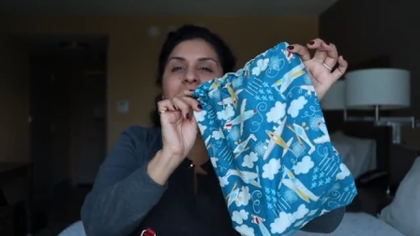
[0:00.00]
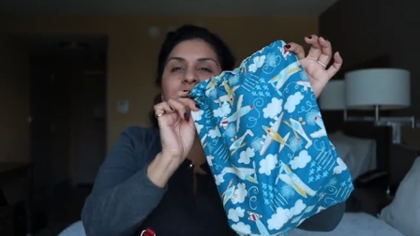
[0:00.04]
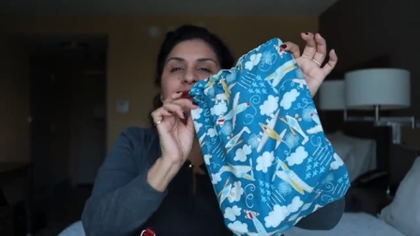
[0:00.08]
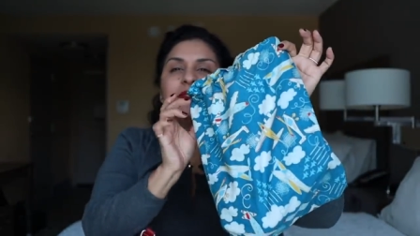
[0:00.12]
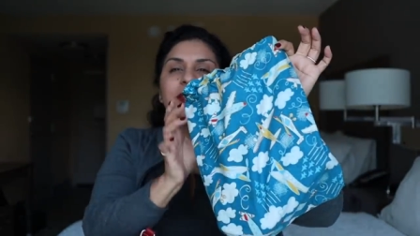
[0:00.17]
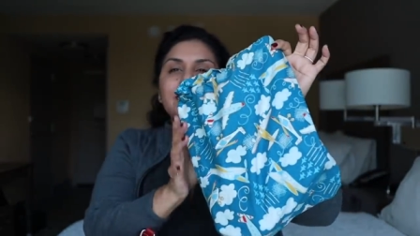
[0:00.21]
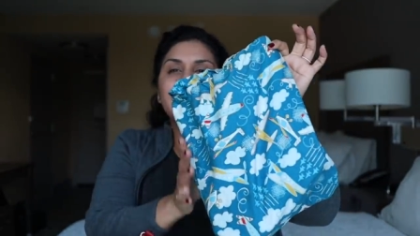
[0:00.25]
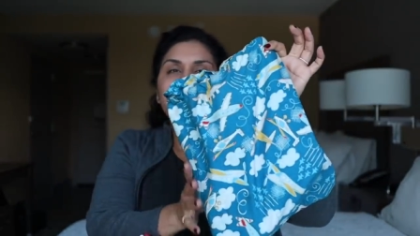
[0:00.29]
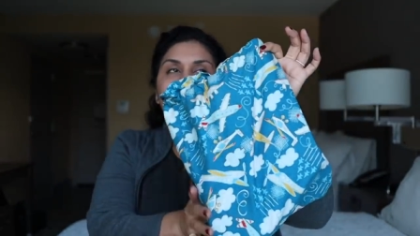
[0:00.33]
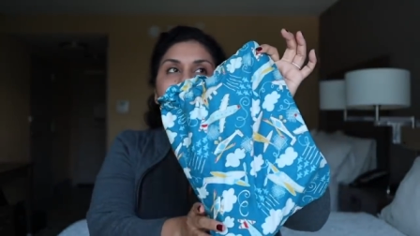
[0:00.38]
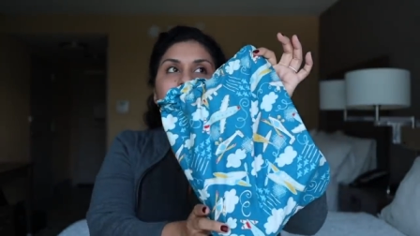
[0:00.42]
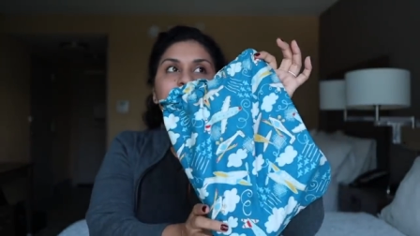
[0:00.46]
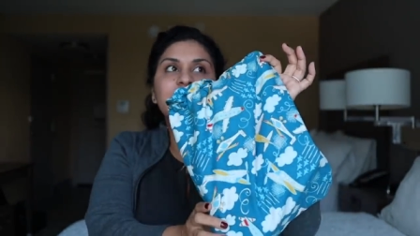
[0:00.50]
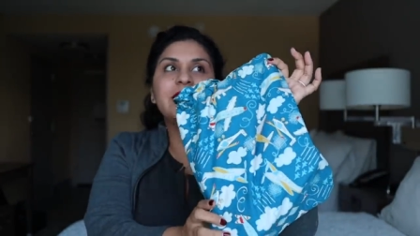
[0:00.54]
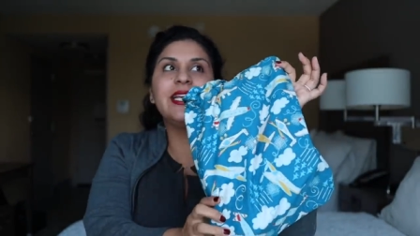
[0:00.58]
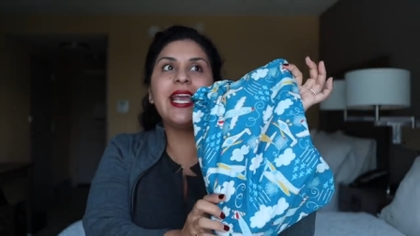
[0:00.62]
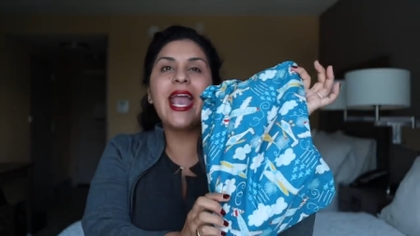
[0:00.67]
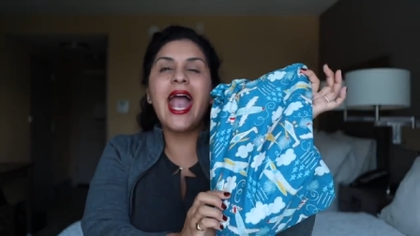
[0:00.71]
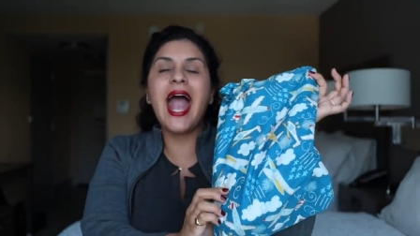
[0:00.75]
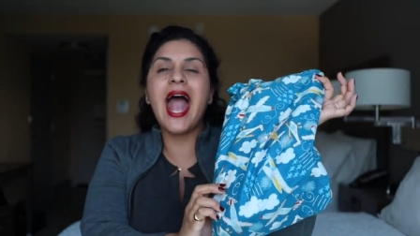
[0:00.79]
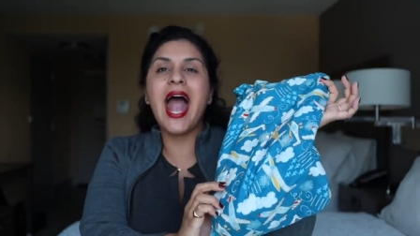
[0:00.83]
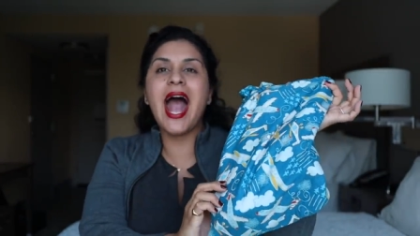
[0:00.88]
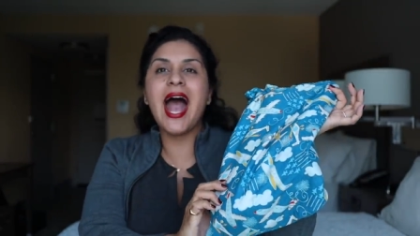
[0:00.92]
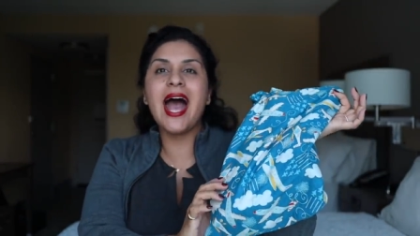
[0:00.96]
I've
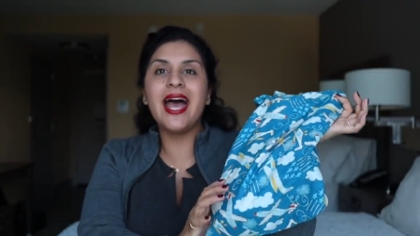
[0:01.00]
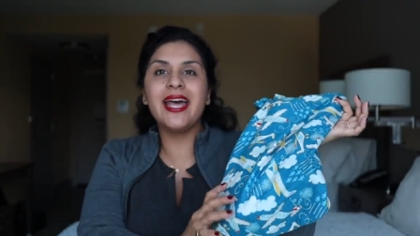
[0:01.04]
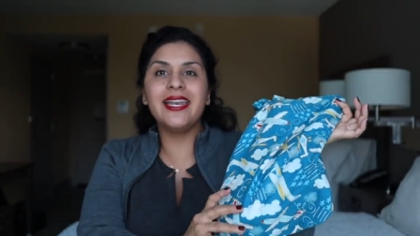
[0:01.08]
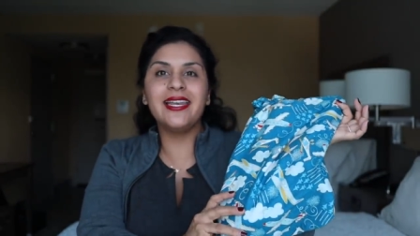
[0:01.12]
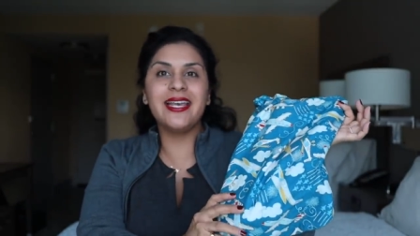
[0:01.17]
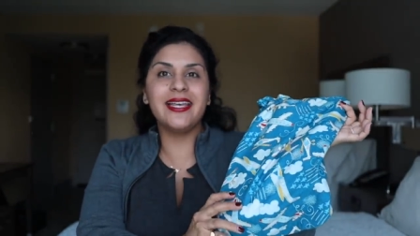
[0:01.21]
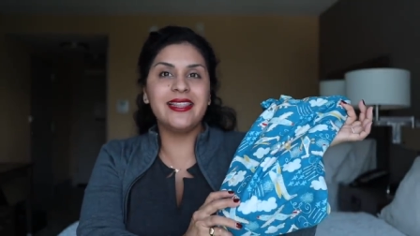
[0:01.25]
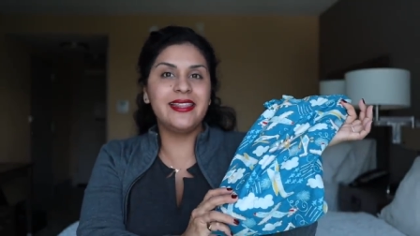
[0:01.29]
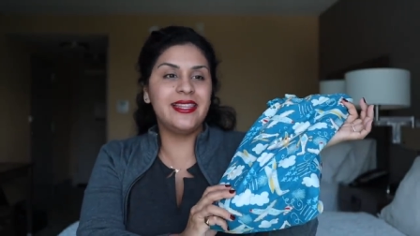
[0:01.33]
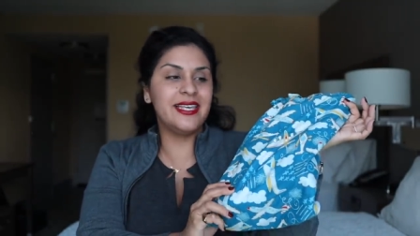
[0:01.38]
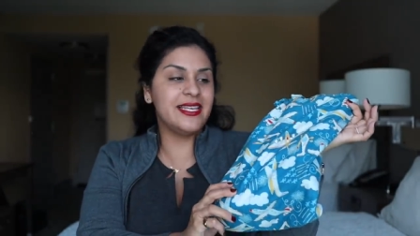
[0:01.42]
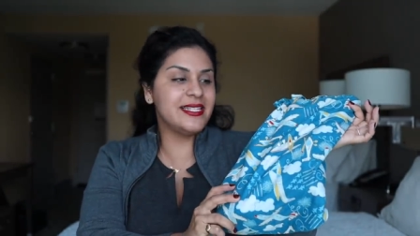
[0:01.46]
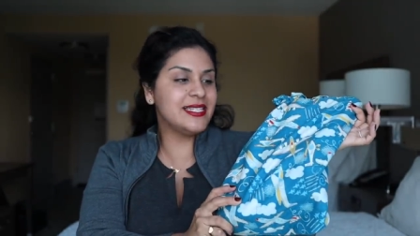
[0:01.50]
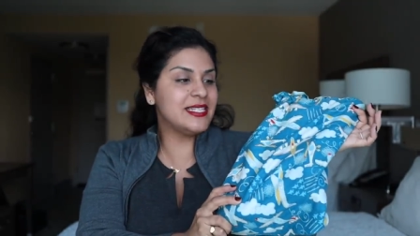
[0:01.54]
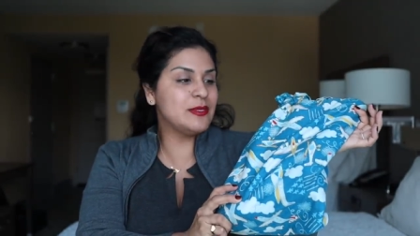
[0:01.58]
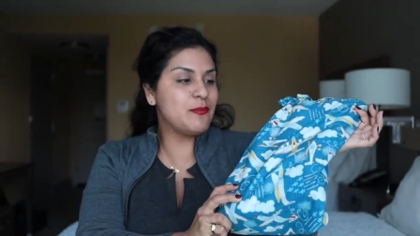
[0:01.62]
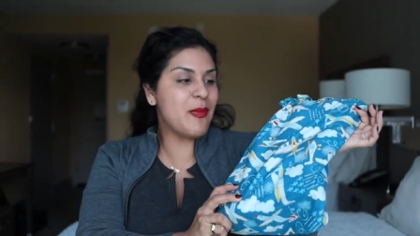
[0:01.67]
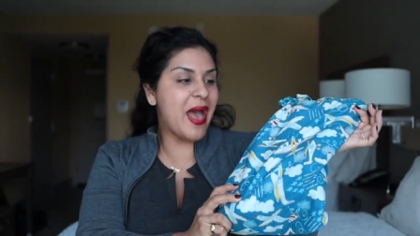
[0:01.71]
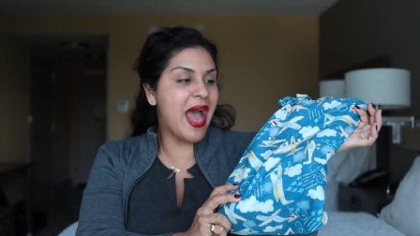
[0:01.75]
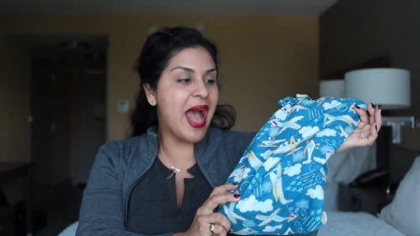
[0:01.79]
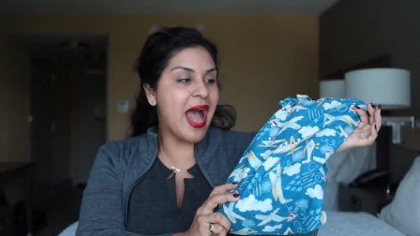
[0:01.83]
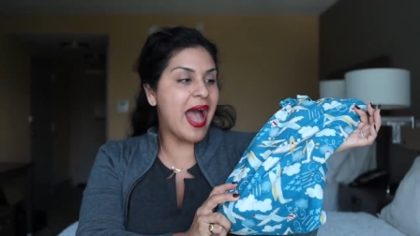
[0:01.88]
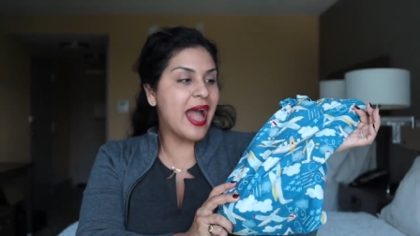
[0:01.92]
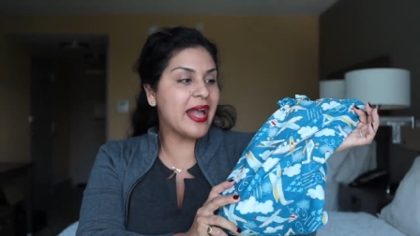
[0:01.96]
literally had this
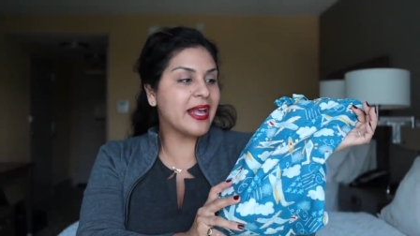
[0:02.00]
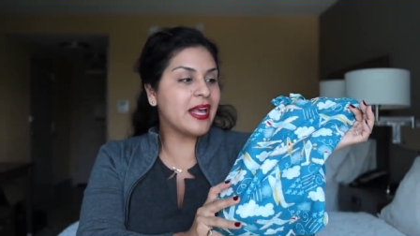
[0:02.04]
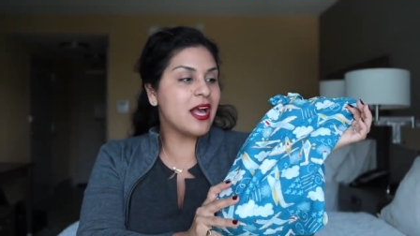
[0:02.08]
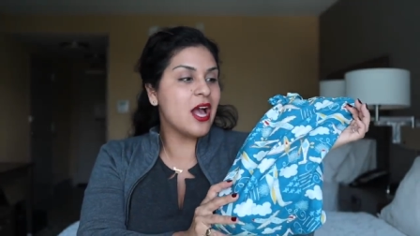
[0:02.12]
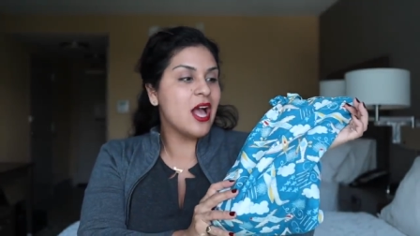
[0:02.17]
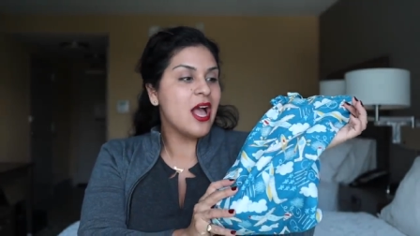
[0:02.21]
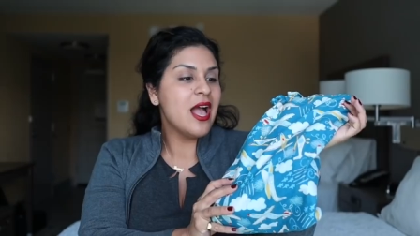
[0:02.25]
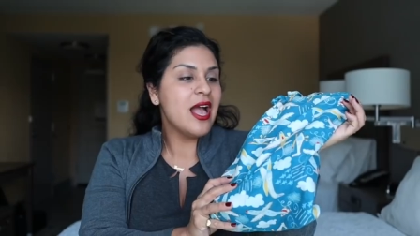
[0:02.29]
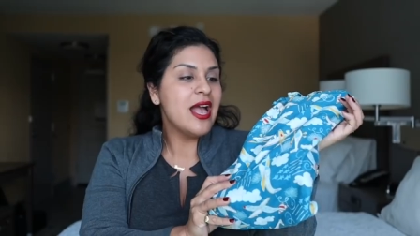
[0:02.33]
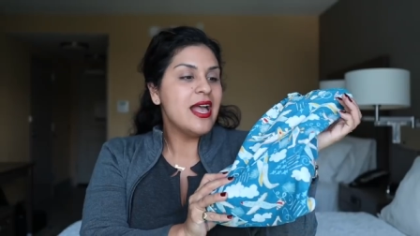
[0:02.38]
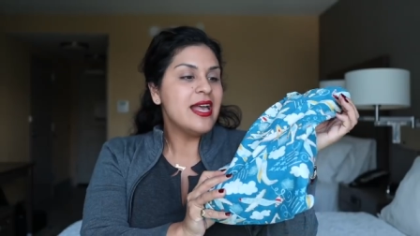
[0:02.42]
bag